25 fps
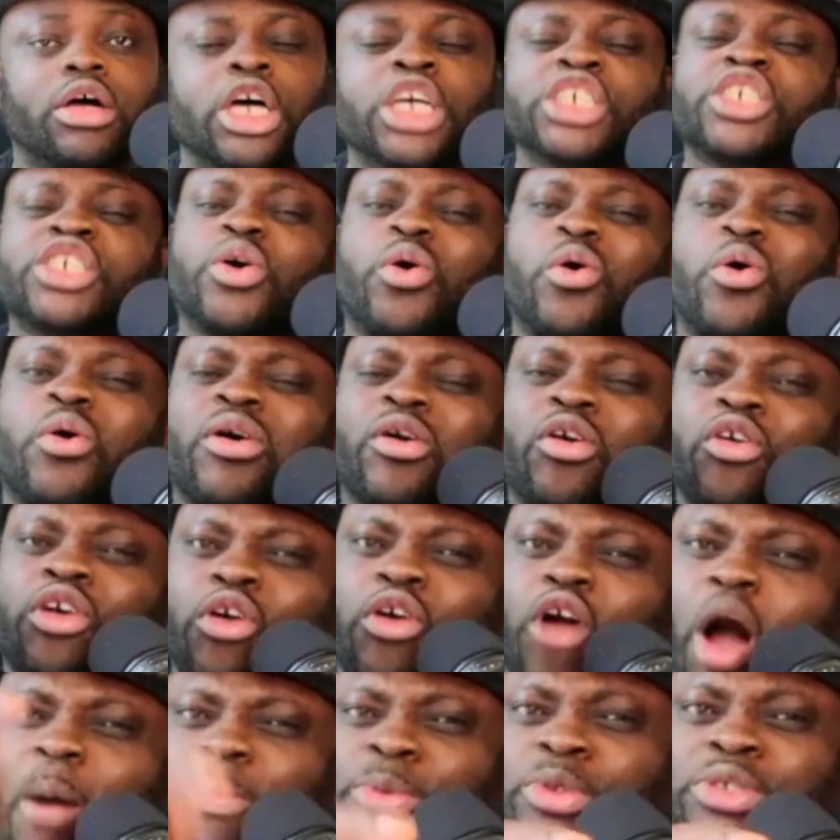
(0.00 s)
So
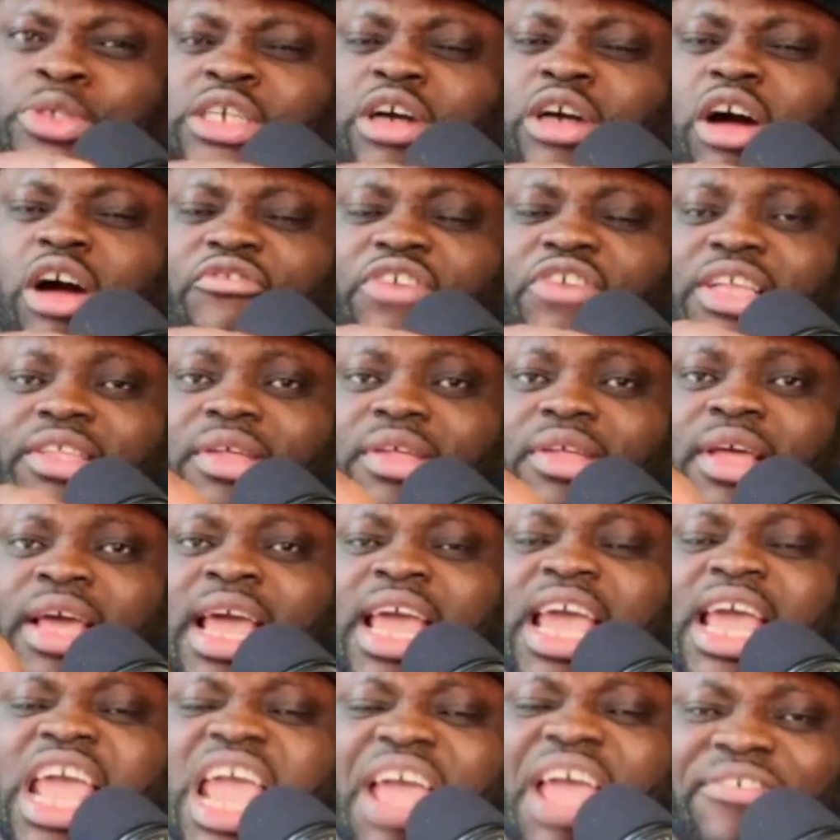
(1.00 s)
come to think of it,
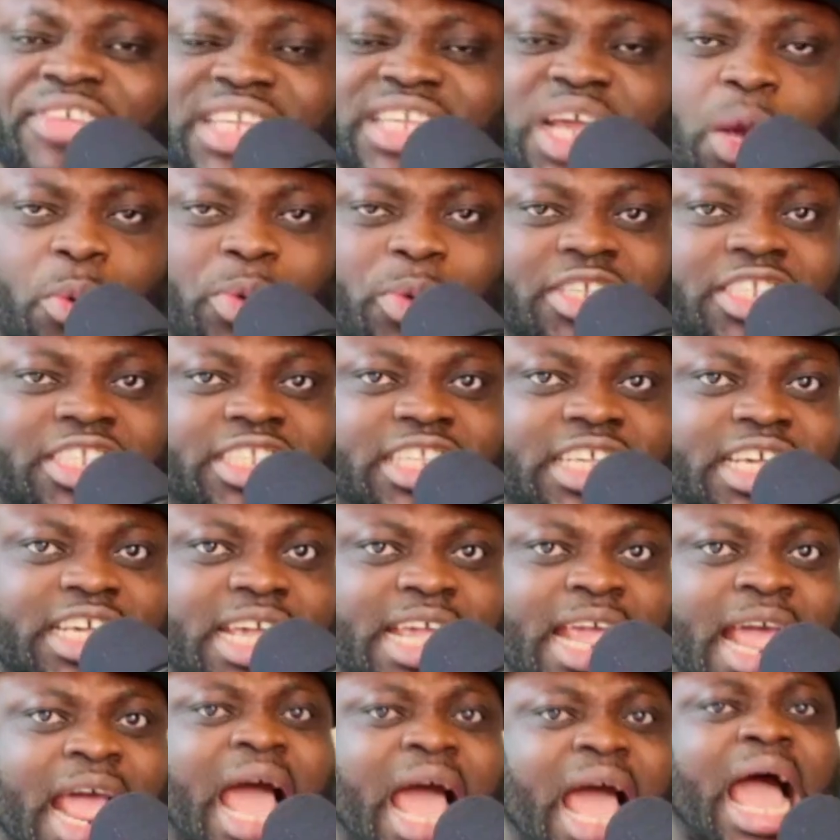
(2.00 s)
if, say, we
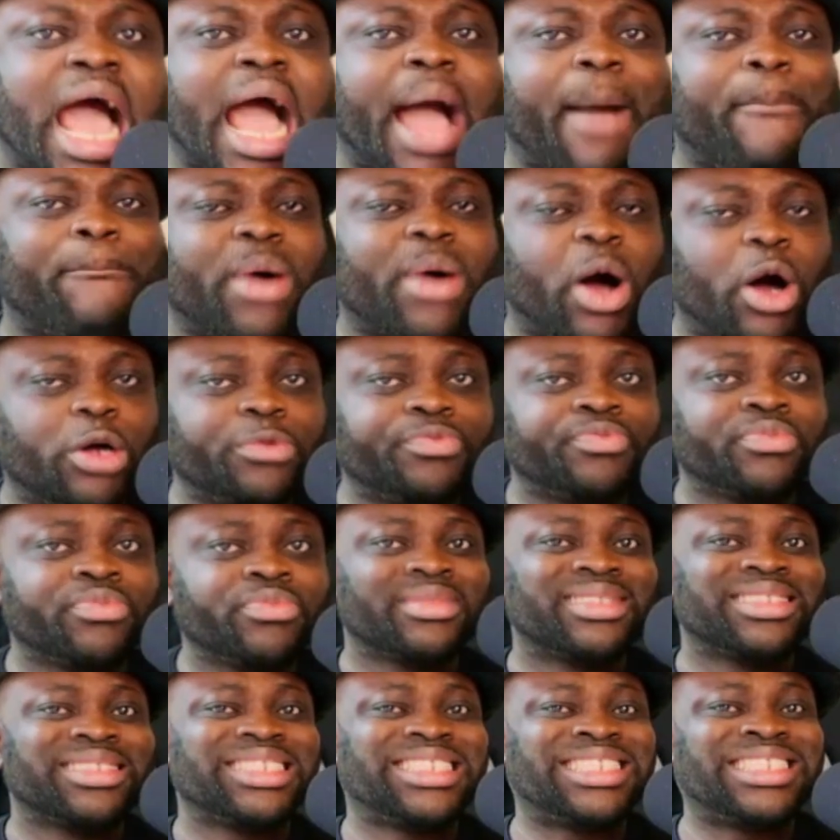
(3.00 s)
see about
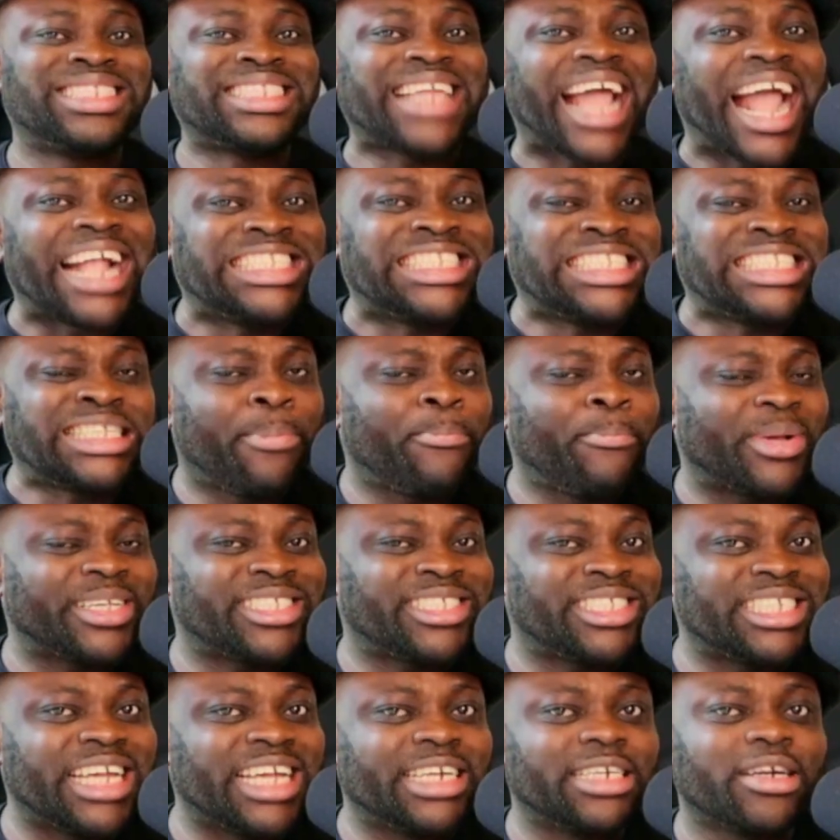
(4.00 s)
thirty
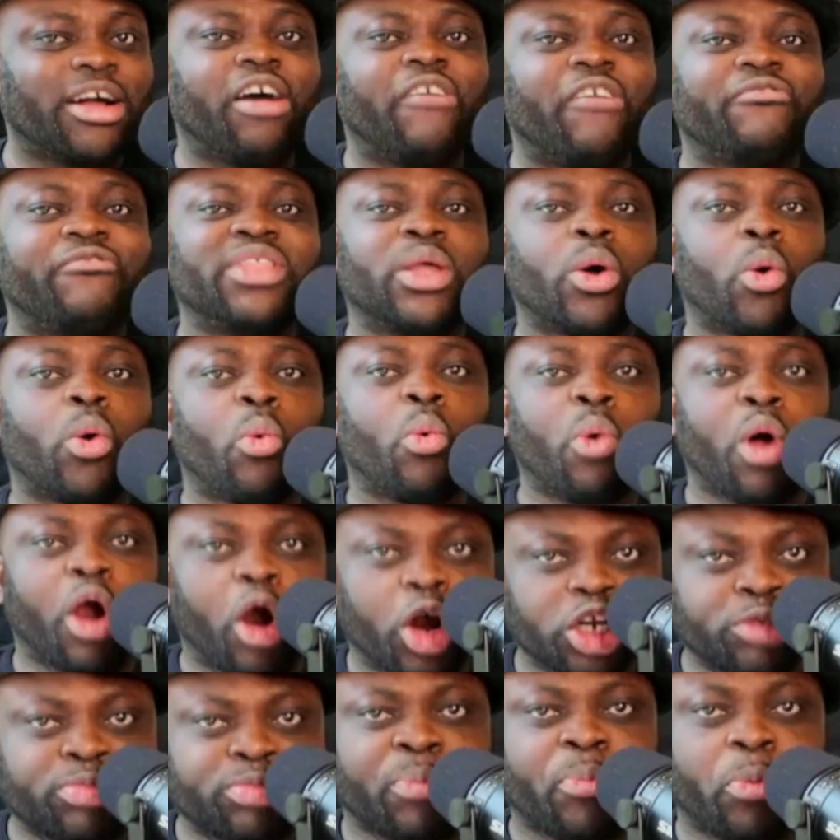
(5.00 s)
percent of the
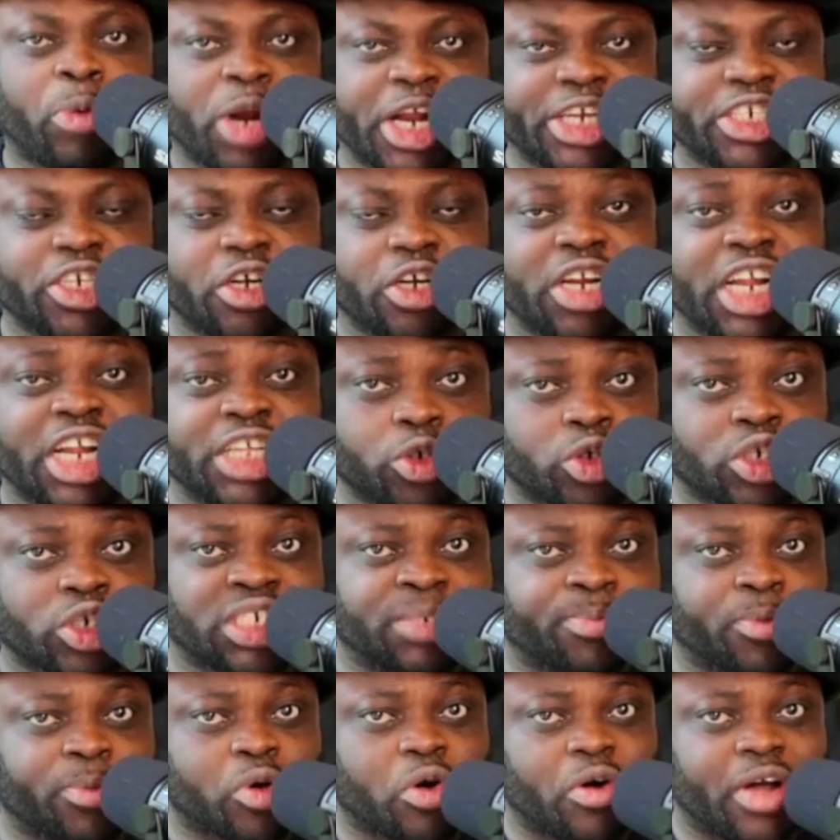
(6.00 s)
world's population into
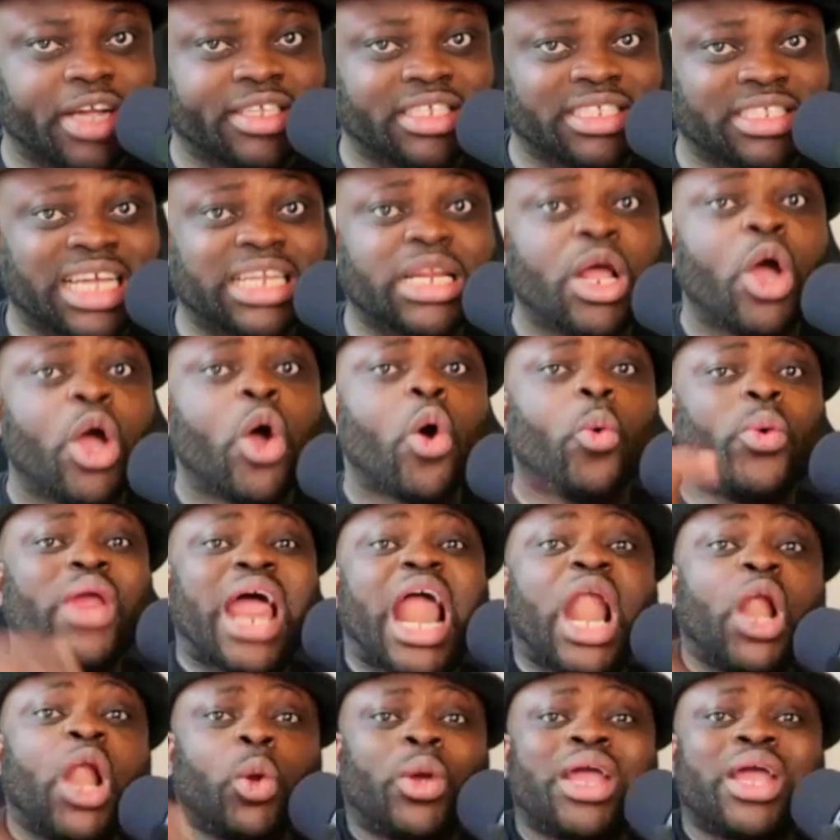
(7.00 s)
cryptocurrency, then we
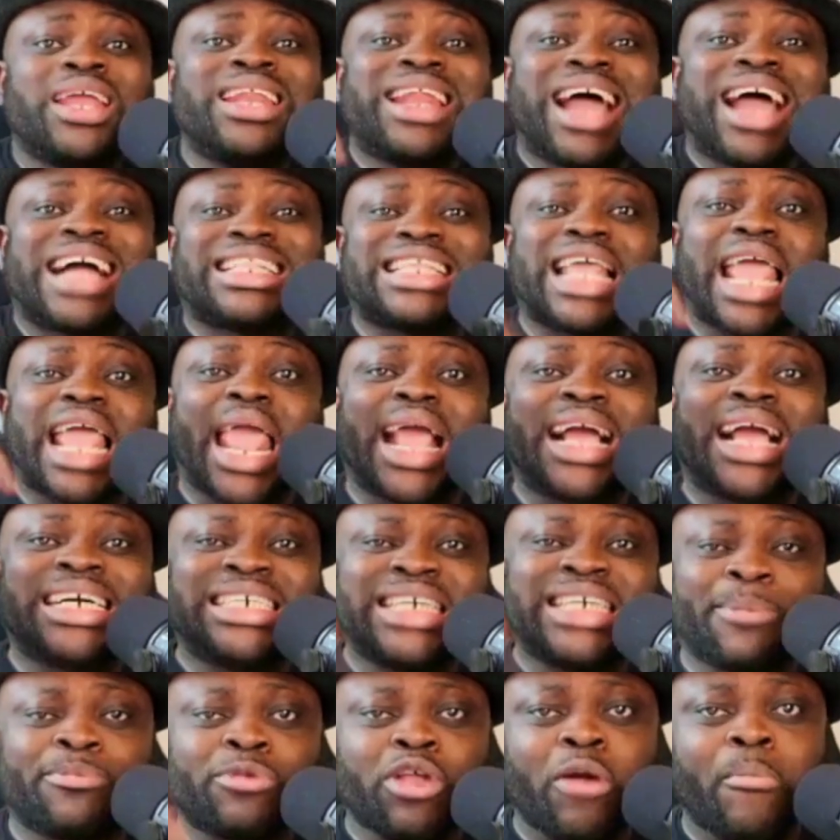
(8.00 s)
are looking at a
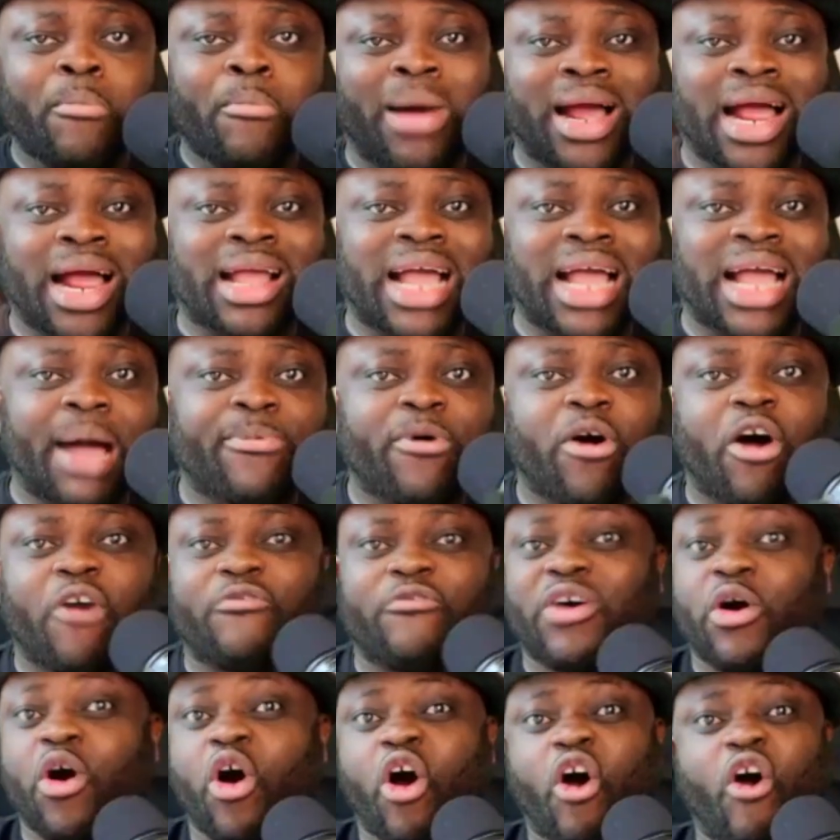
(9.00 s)
crypto market cap of
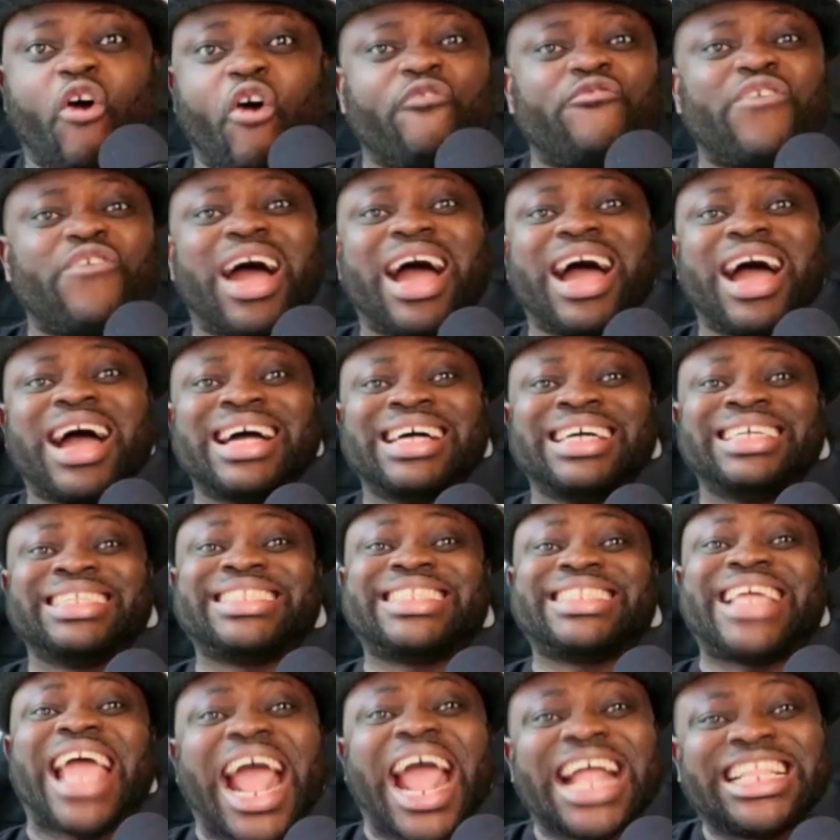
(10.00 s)
over
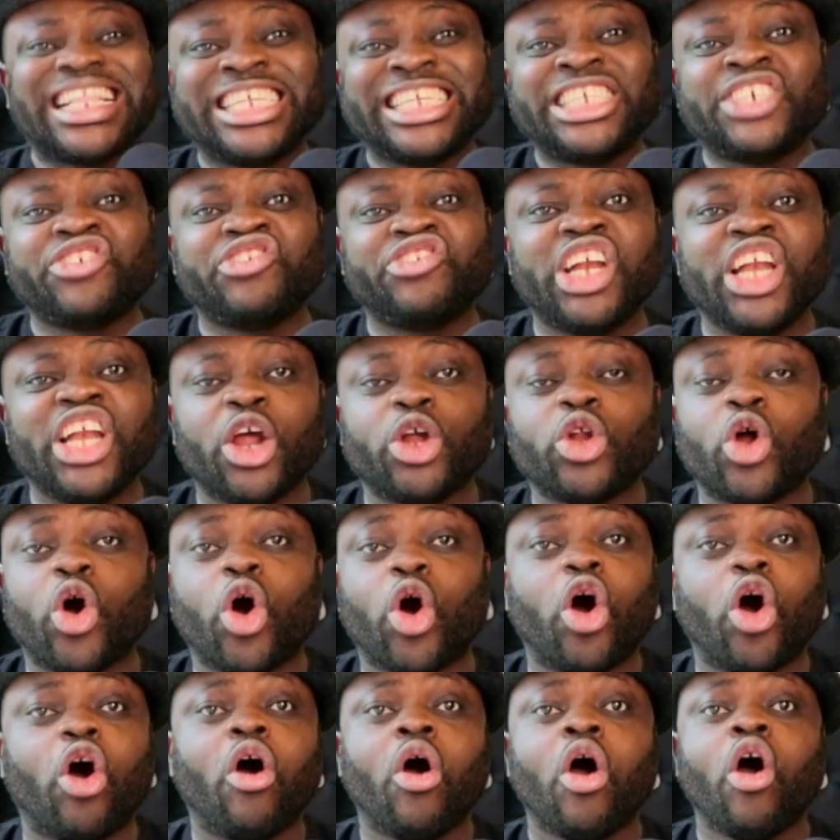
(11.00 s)
thirty trillion
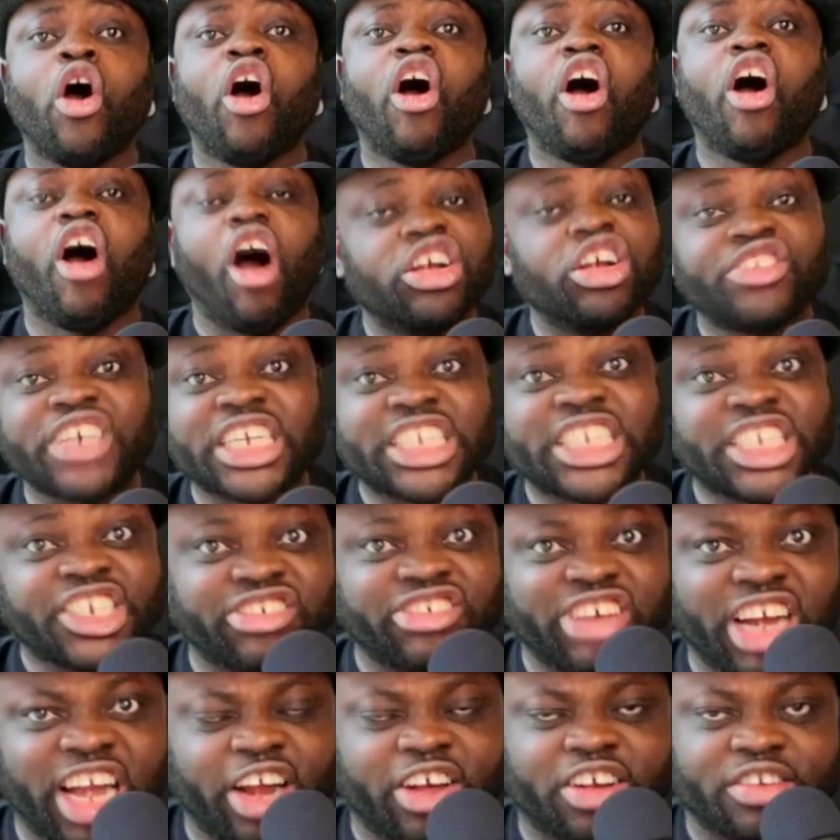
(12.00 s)
or one hundred
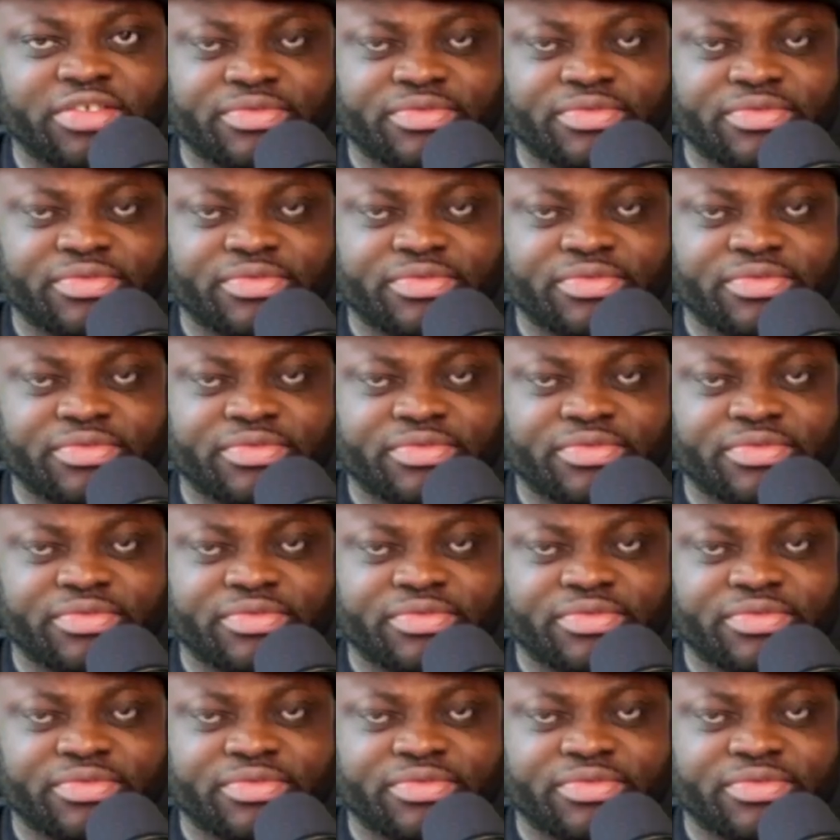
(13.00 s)
trillion.